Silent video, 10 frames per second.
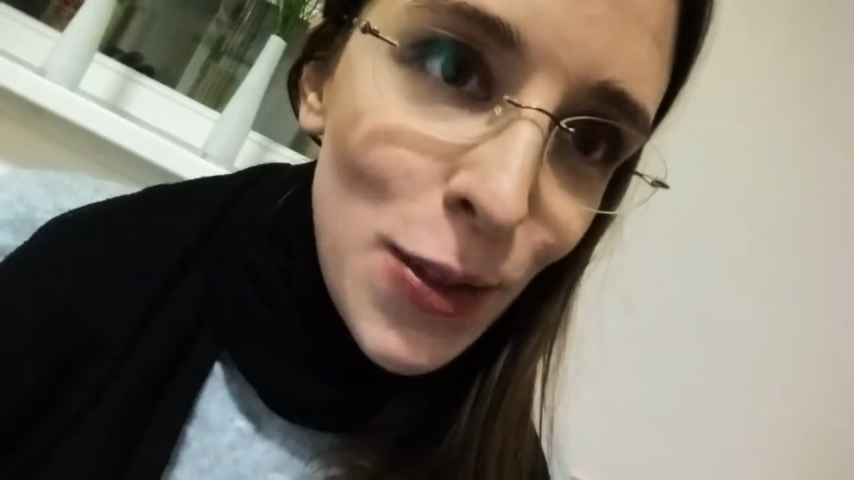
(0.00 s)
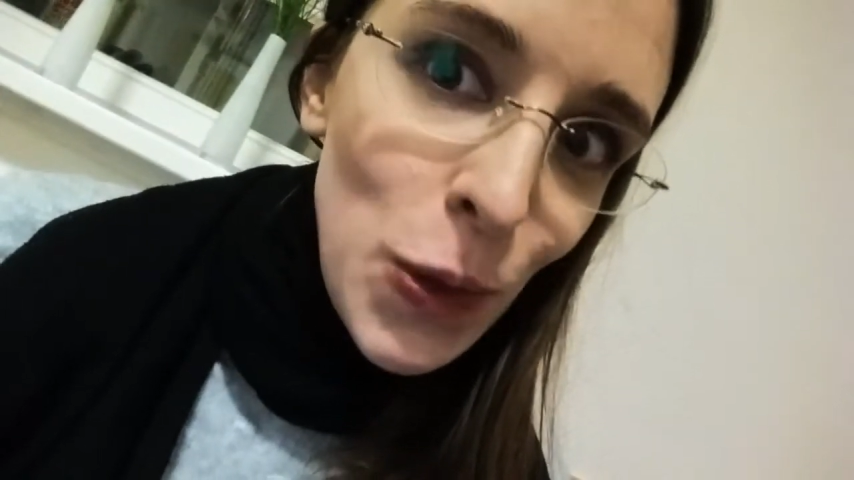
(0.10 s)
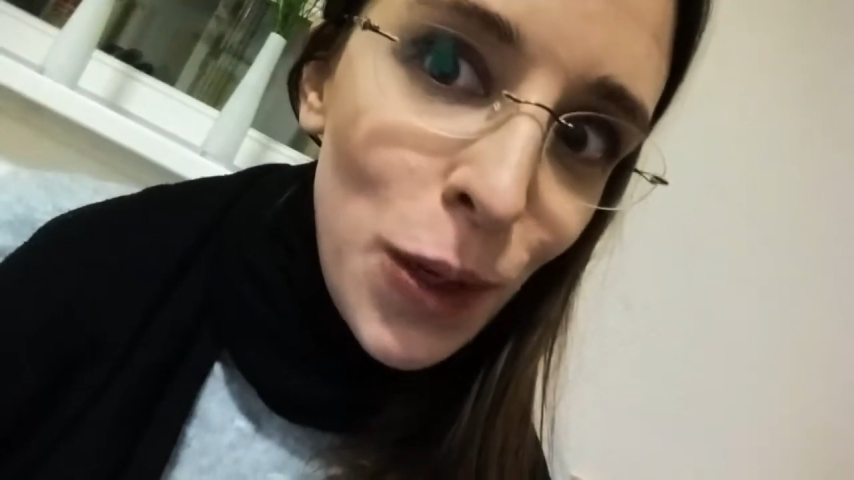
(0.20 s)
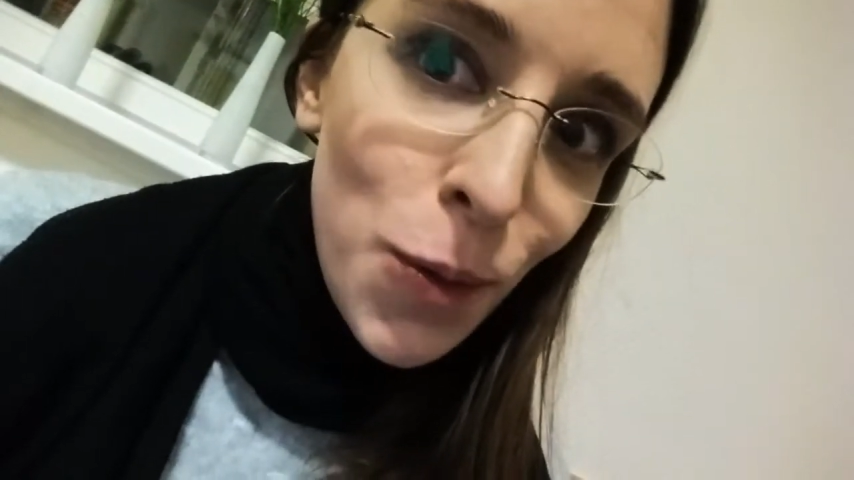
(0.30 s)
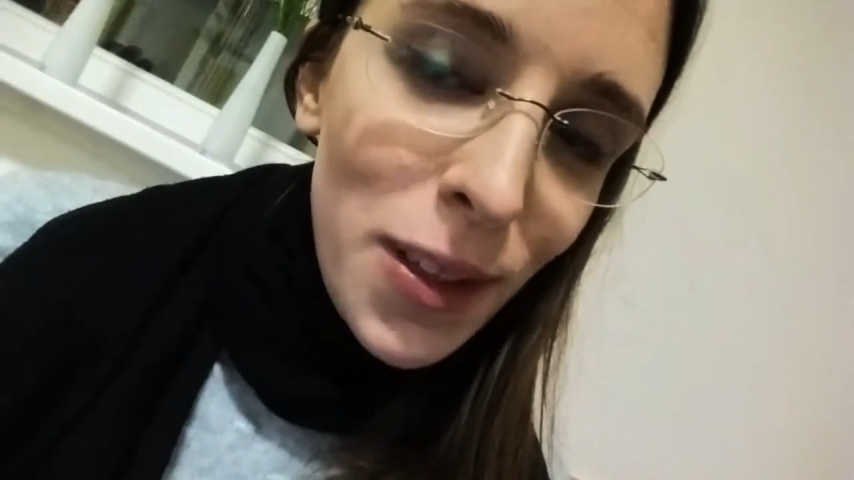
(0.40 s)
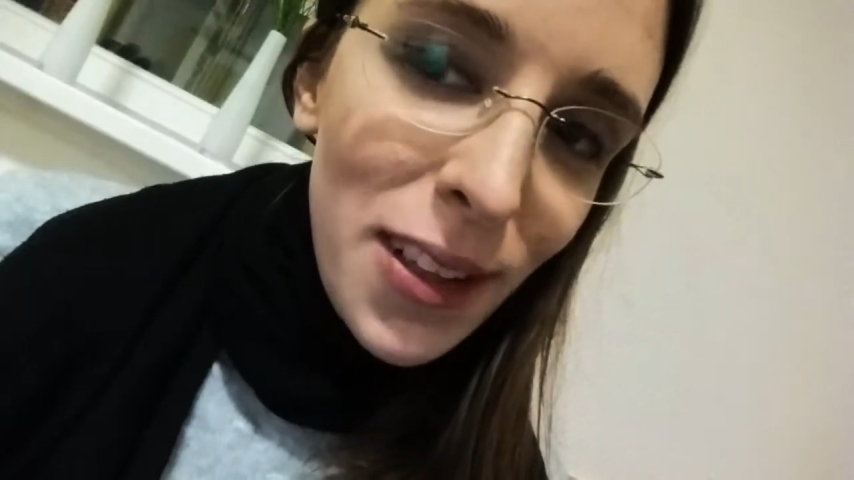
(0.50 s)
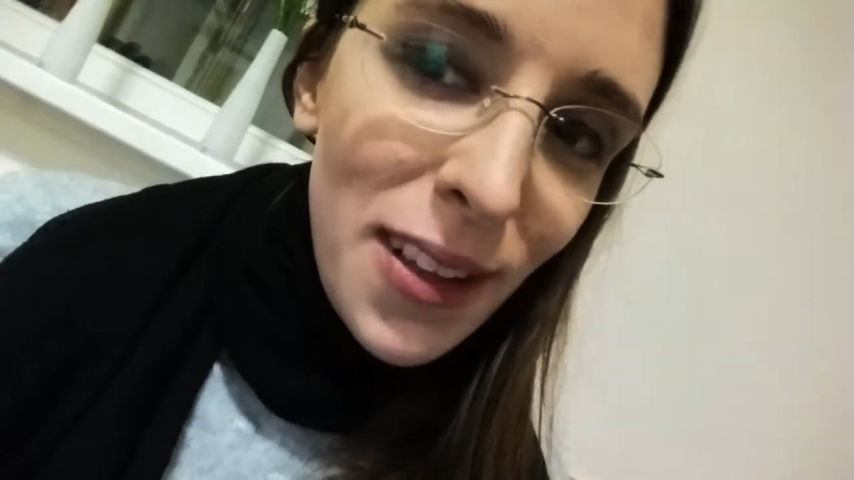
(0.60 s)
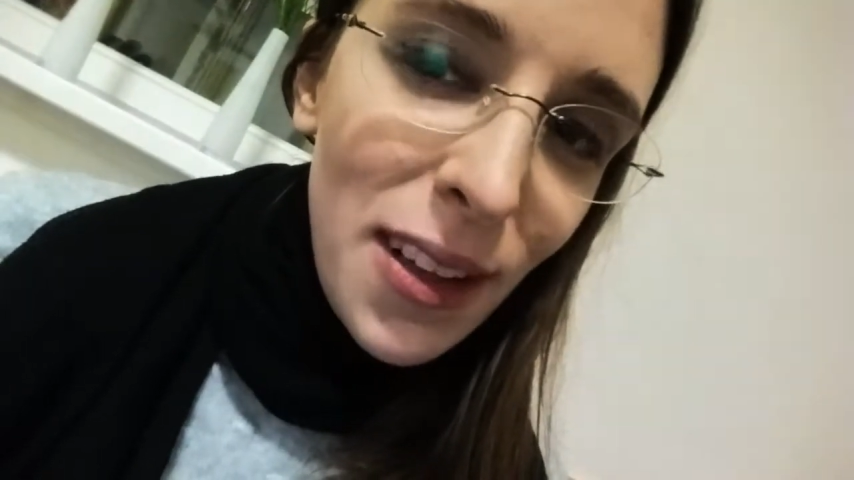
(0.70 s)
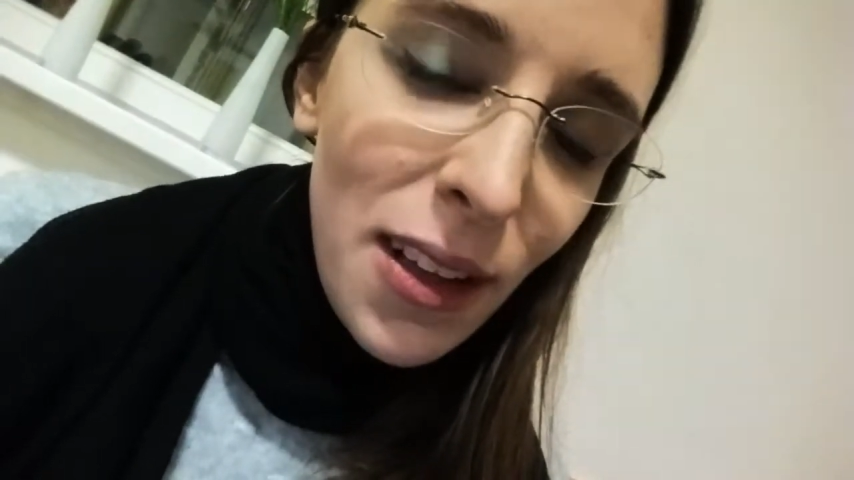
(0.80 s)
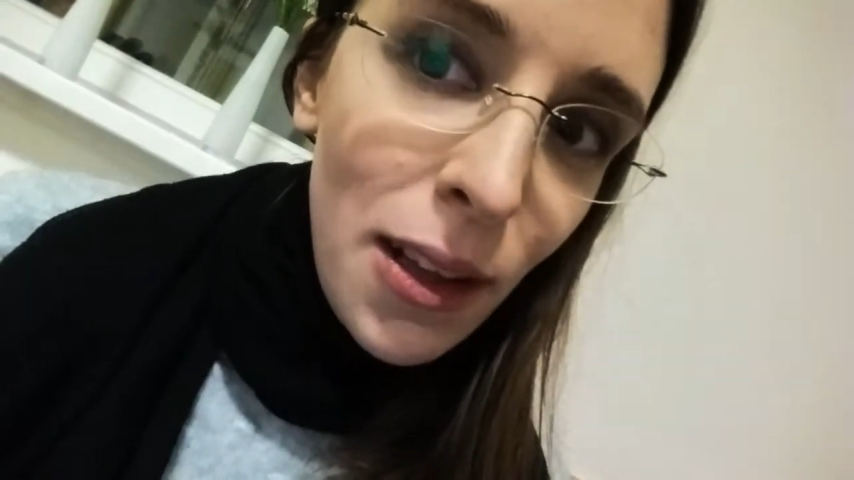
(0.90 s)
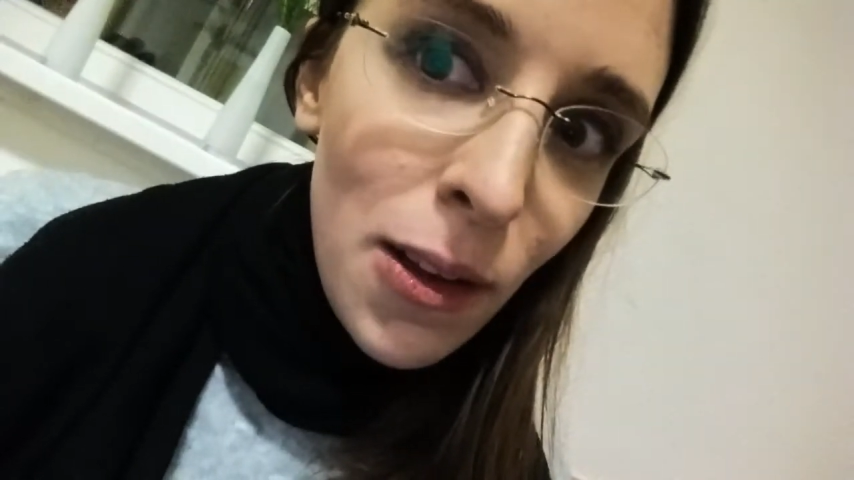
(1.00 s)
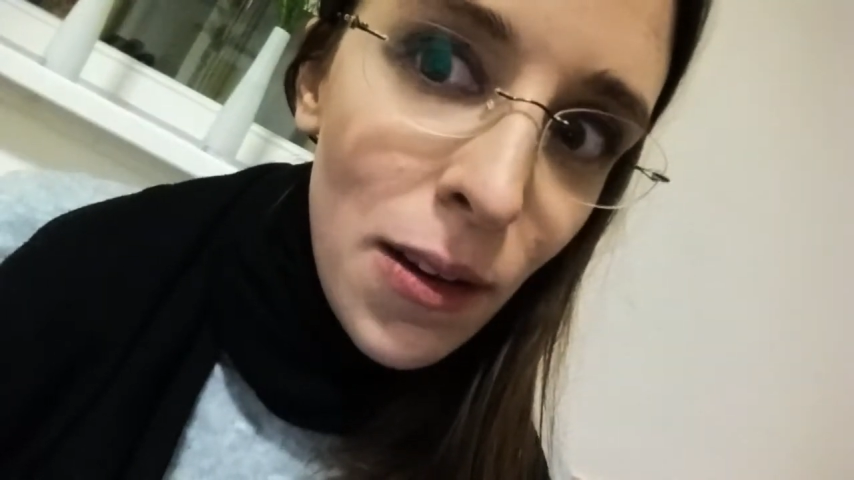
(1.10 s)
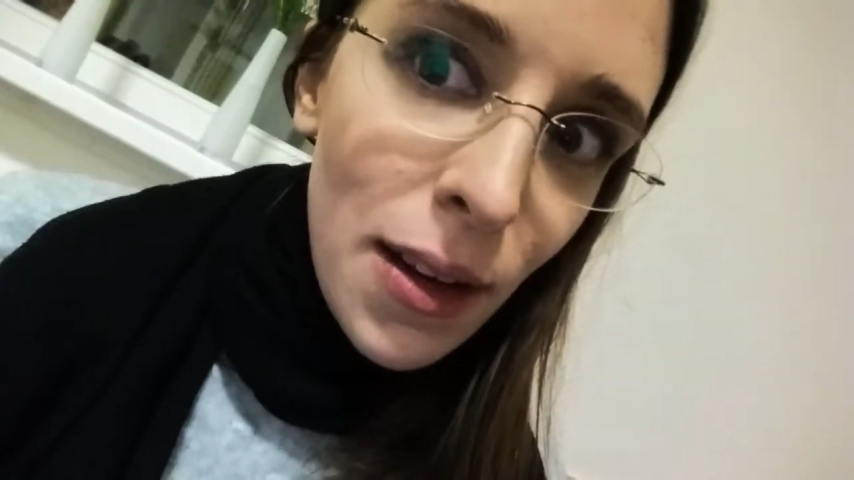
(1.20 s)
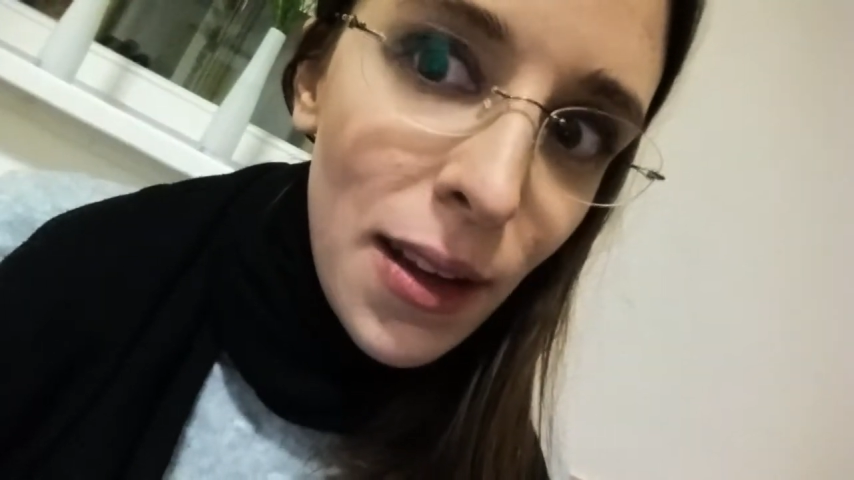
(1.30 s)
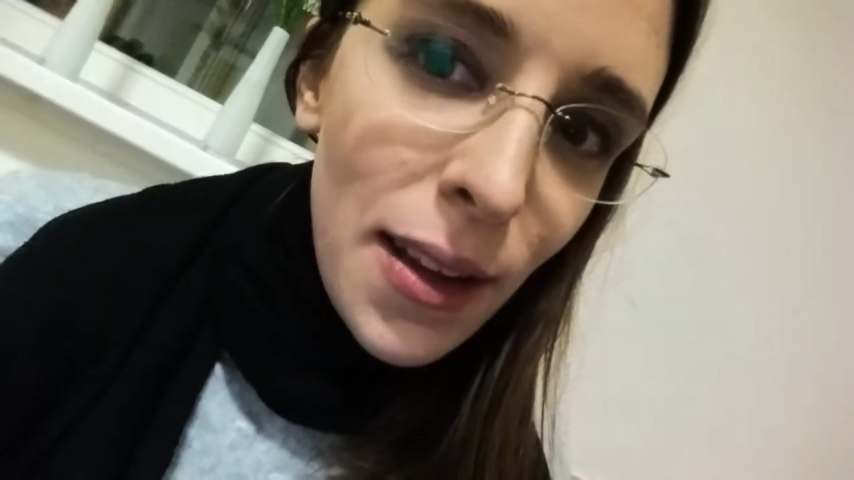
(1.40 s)
so it will
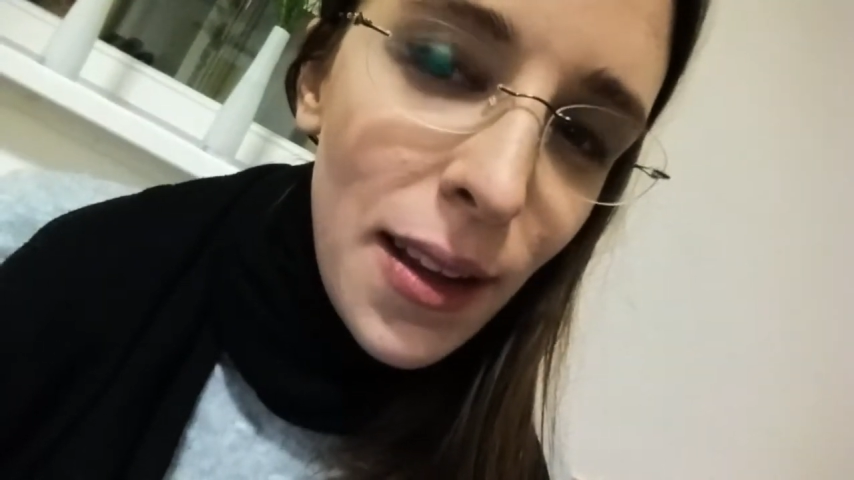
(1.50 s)
look